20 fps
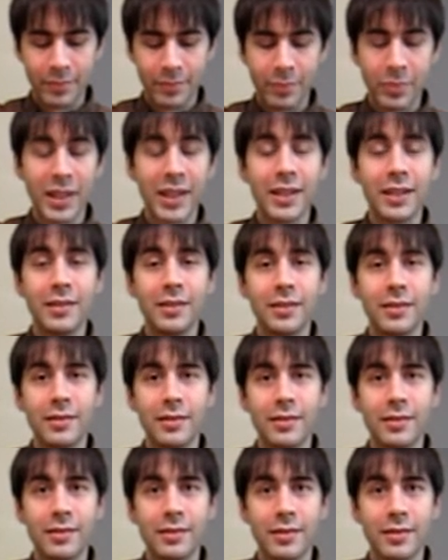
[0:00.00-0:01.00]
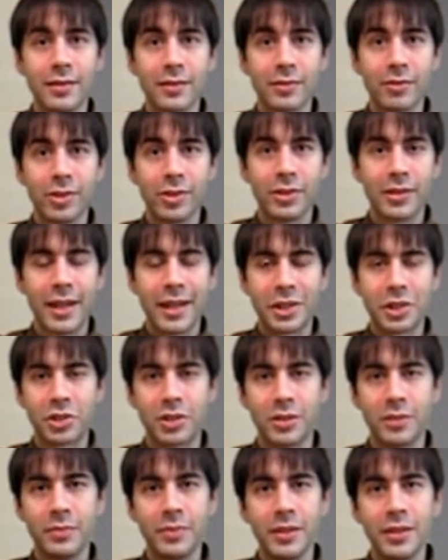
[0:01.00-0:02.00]
blade is not going to
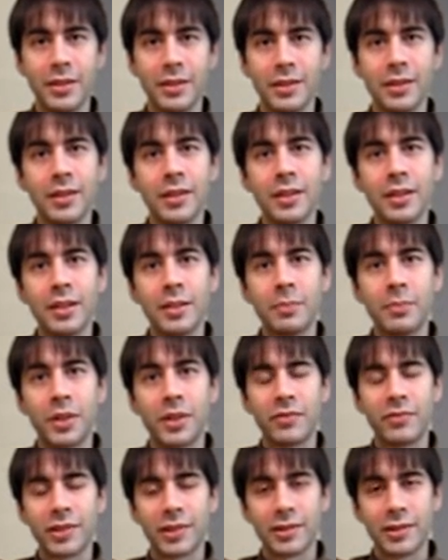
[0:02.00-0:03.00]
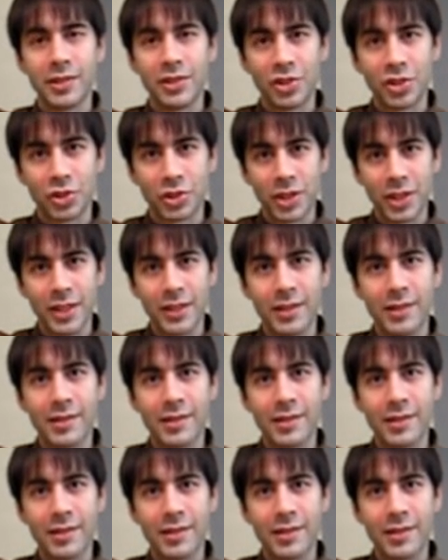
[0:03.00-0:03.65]
actually be perfectly straight.